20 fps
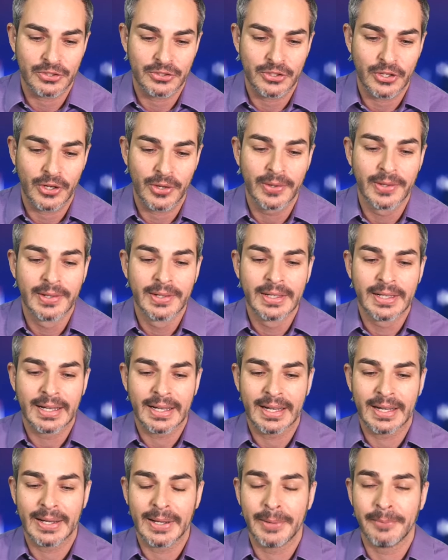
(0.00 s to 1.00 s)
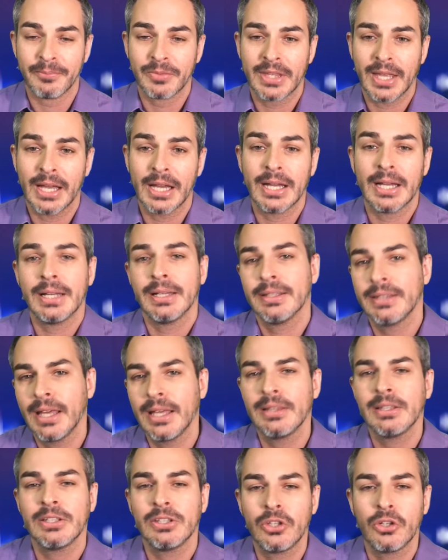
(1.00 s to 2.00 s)
So
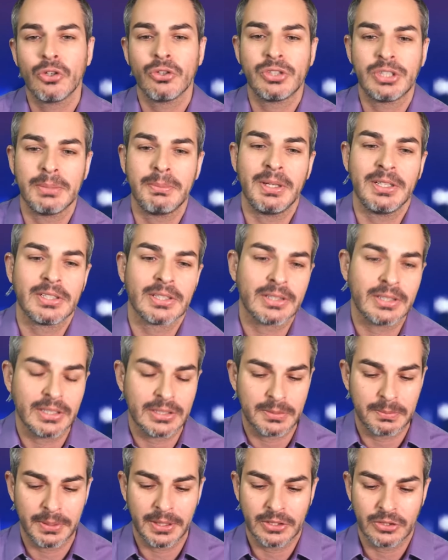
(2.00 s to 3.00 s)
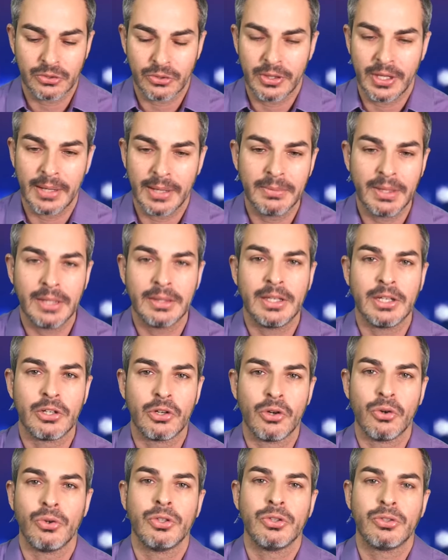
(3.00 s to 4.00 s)
then she basically explains to them that they
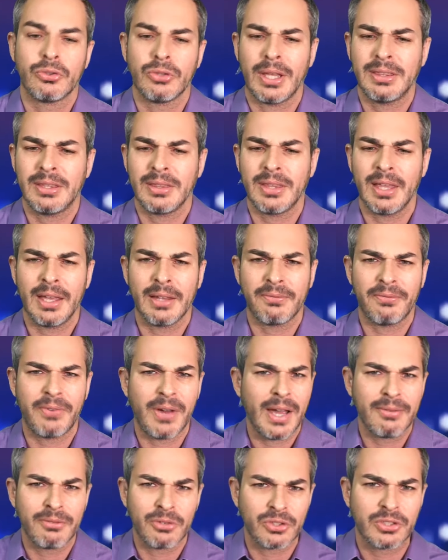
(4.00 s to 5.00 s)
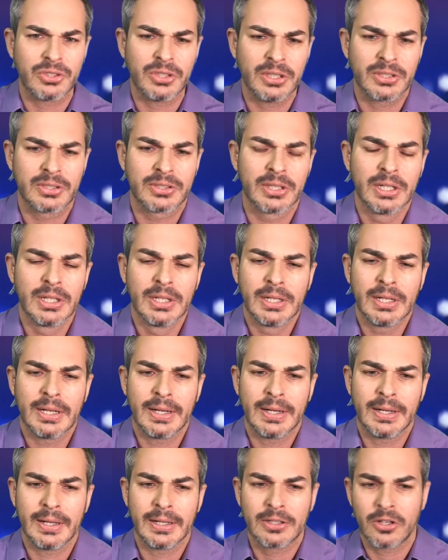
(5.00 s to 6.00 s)
go into, I think they had 5 or 6
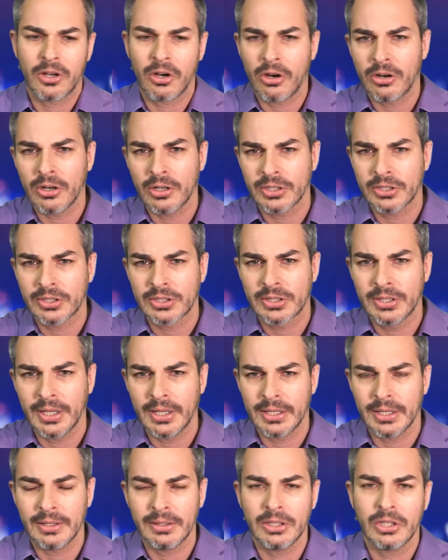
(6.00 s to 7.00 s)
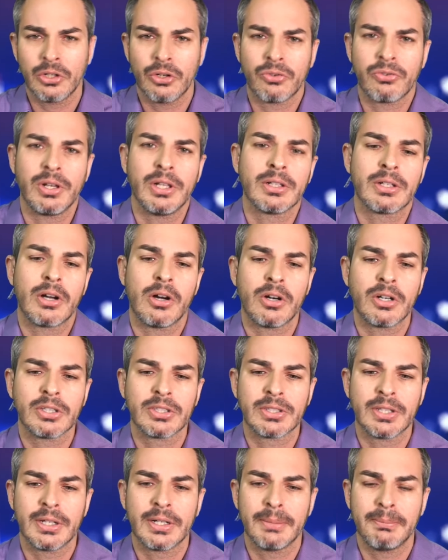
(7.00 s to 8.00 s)
cars that are, you know, rail
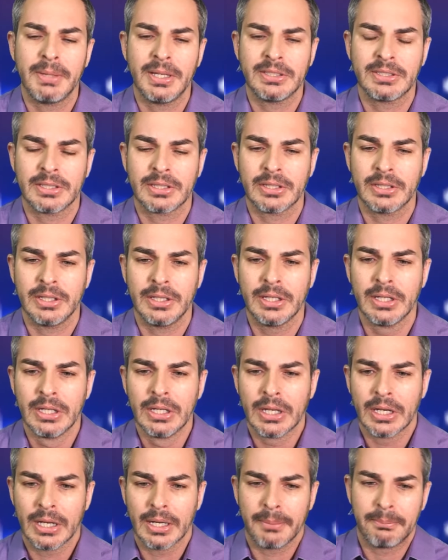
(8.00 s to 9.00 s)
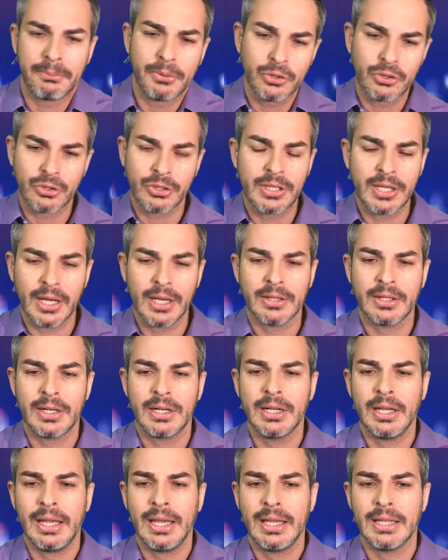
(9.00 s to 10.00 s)
cars that are basically put
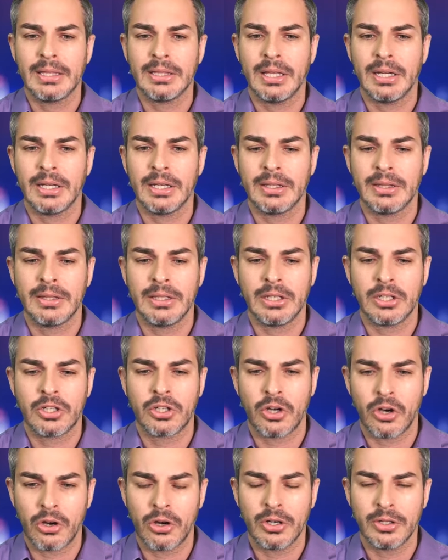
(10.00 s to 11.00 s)
together, and the car,